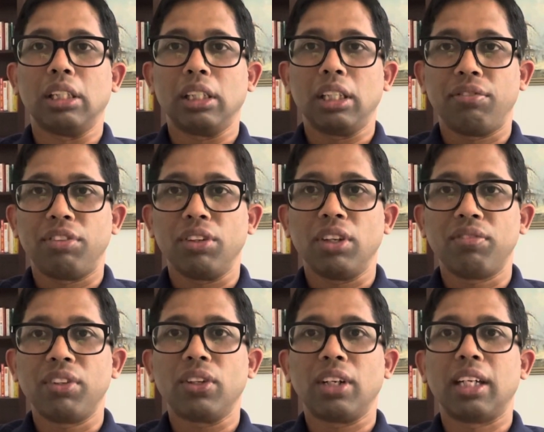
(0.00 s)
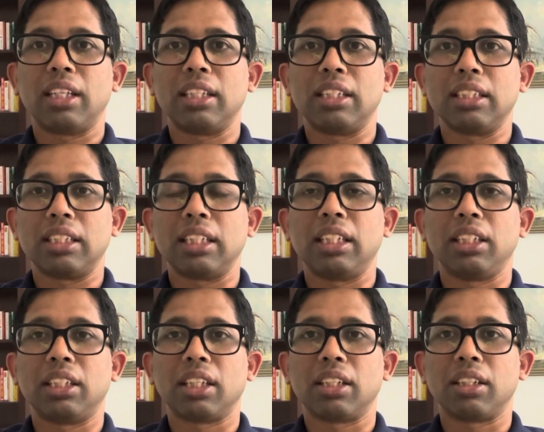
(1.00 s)
if you have not learned
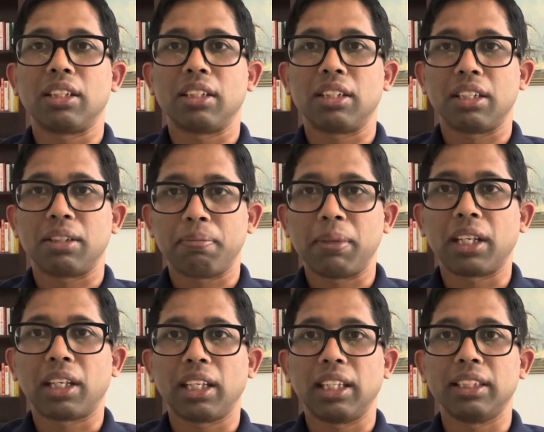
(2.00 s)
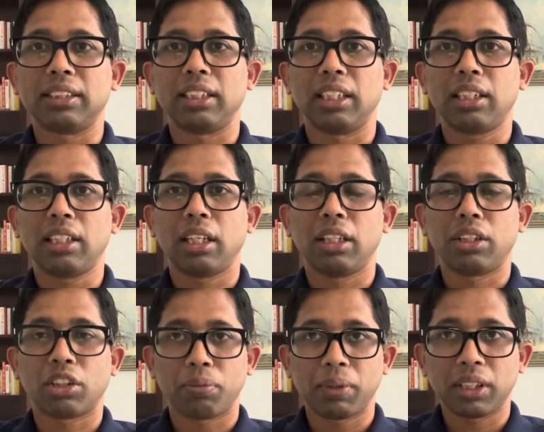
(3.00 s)
internet banking as yet, I
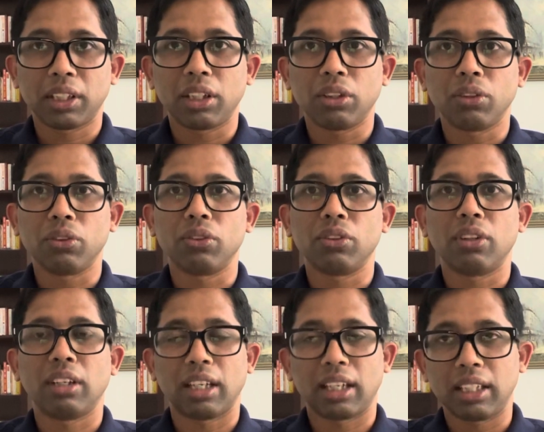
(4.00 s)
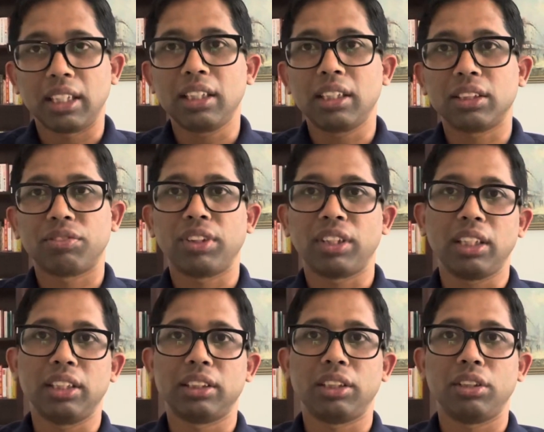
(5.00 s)
recommend that you learn it. It's very
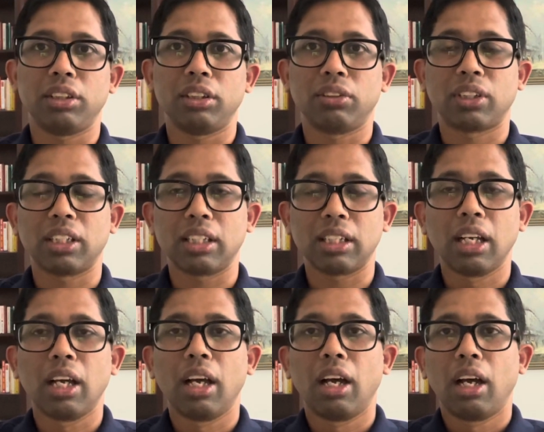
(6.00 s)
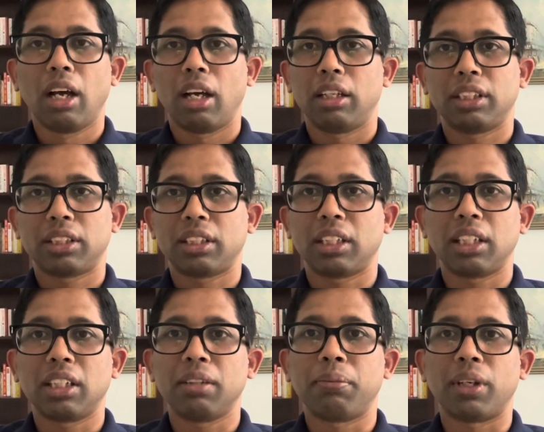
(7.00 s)
easy. You can just
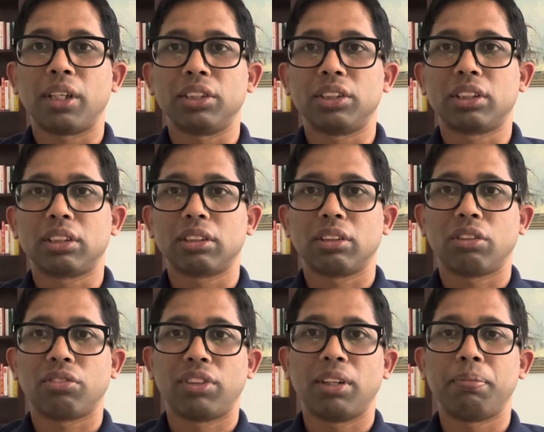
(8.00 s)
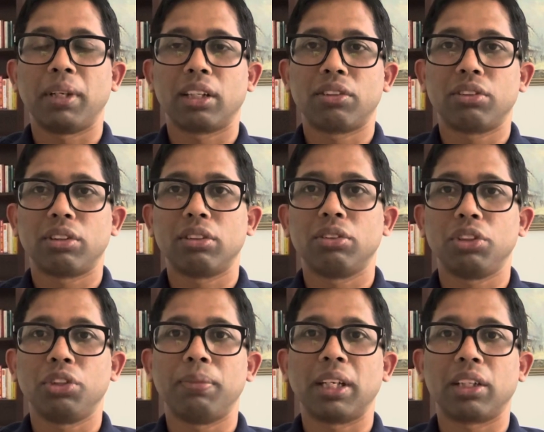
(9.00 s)
attend a branch of the bank who
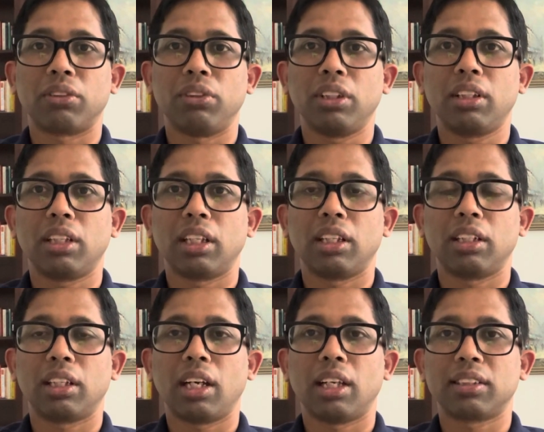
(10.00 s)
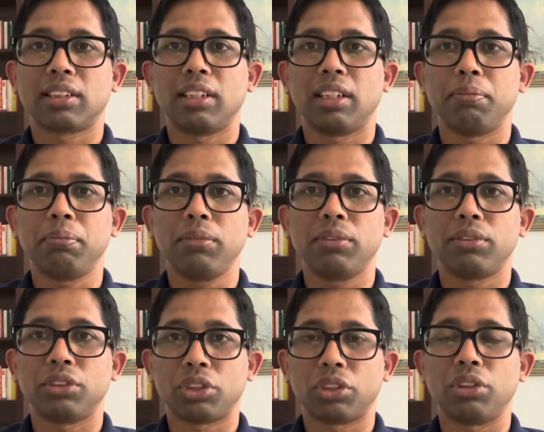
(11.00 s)
you bank with and ask them
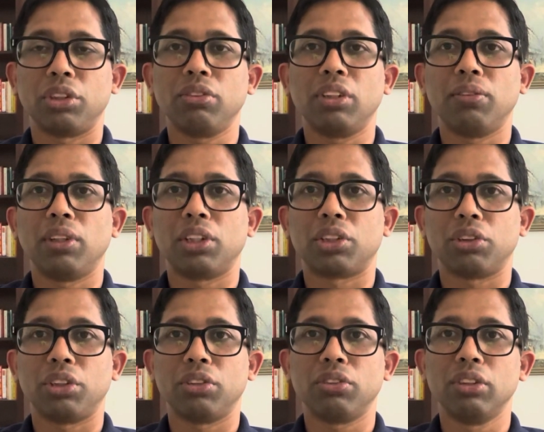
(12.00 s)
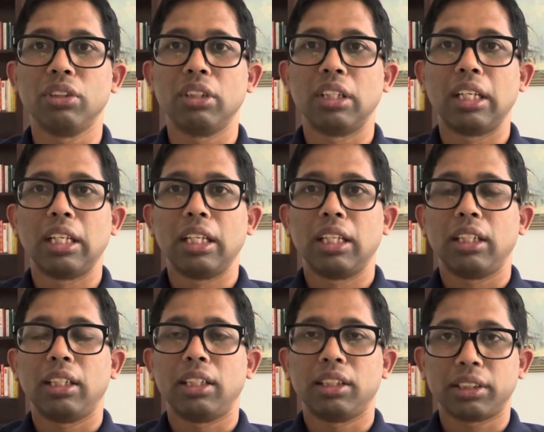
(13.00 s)
to show you. They will show you.
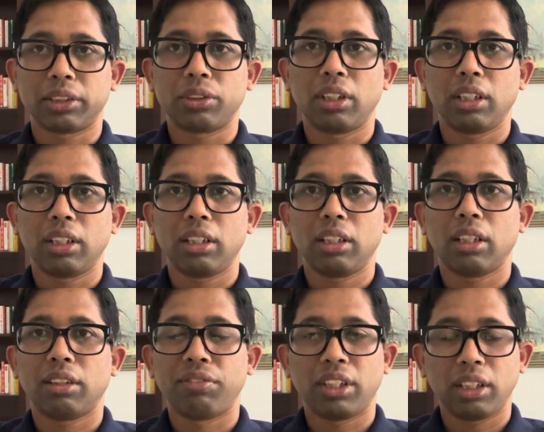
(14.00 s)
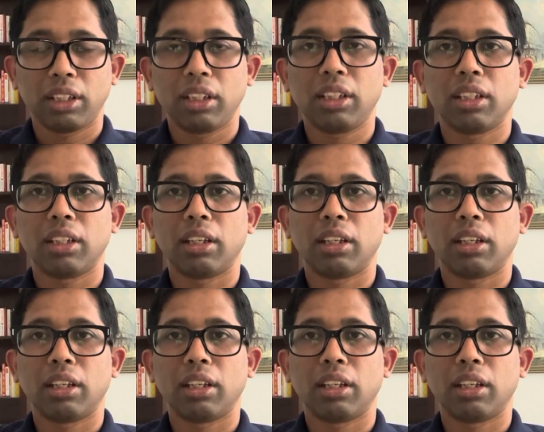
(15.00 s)
It is actually a very